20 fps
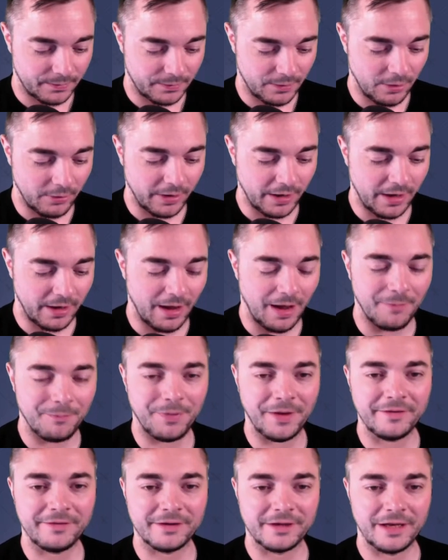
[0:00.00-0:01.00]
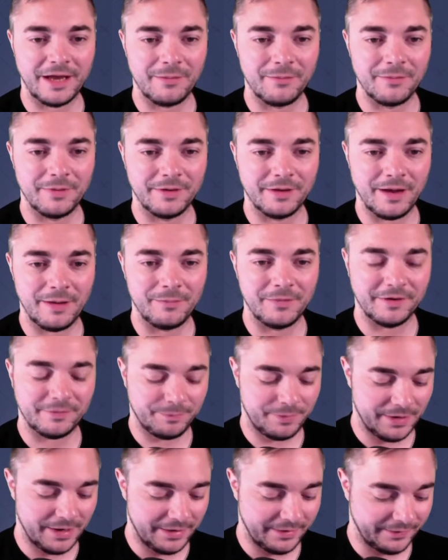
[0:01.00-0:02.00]
Okay, basically I
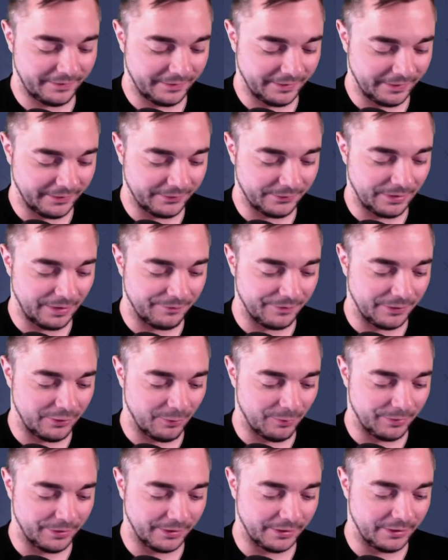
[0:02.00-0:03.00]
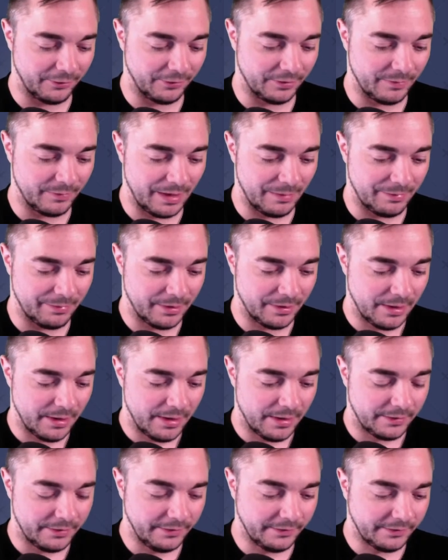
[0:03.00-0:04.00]
misplaced Scruffy completely on the map.
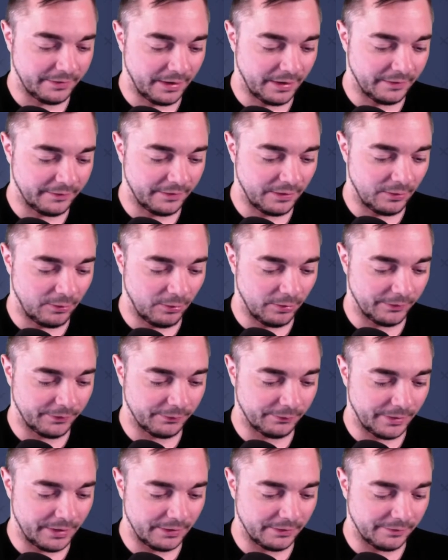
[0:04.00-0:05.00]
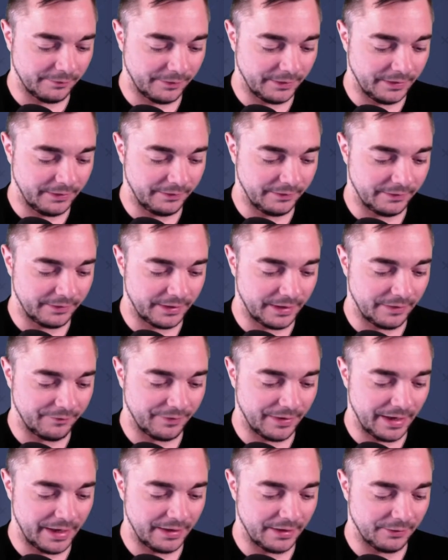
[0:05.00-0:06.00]
These guys are also relatively easy. They have
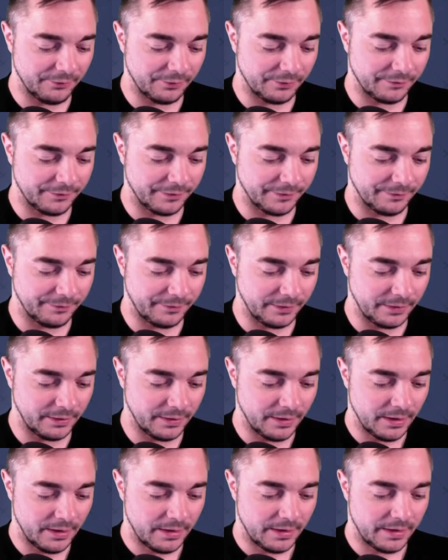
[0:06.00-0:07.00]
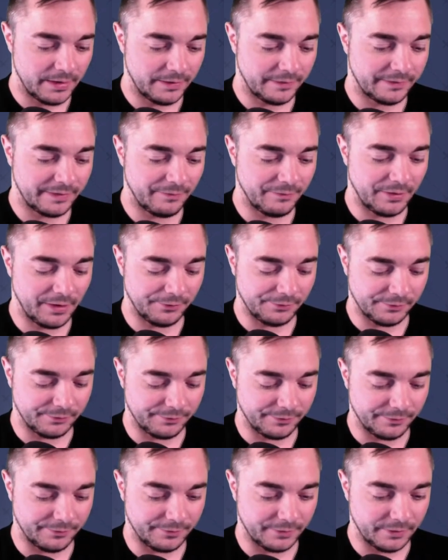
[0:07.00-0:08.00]
850 and
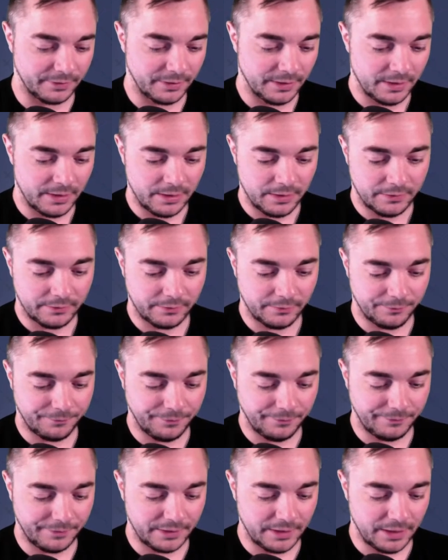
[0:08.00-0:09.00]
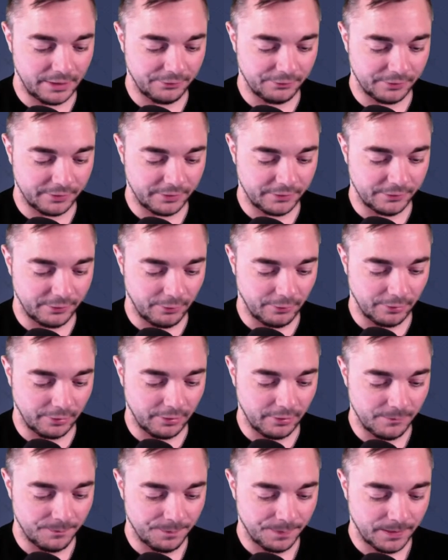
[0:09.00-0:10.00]
750. So 1,500 in
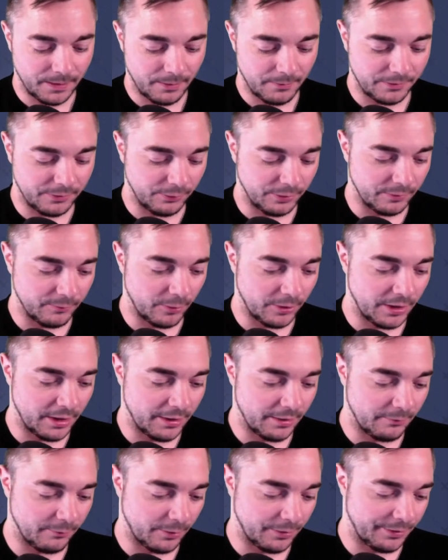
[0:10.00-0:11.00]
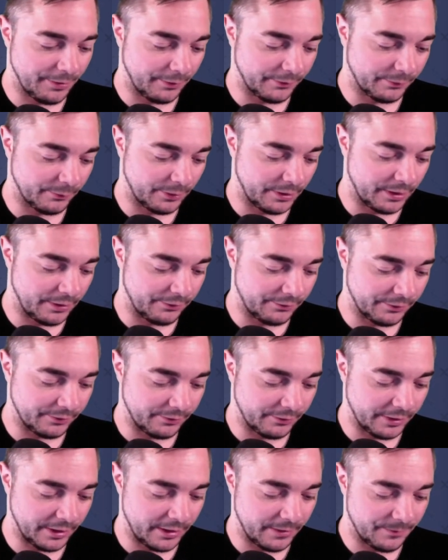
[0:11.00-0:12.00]
total. We're doing 1,100.
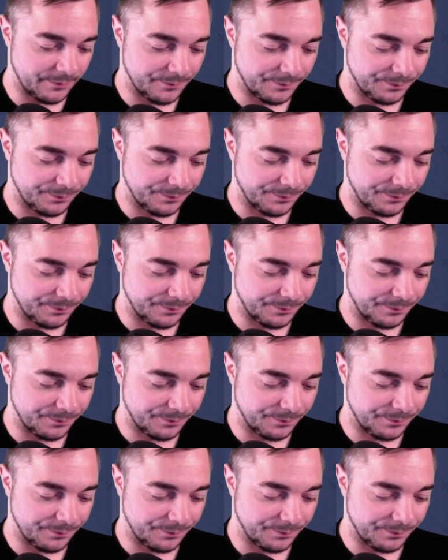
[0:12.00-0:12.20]
Okay.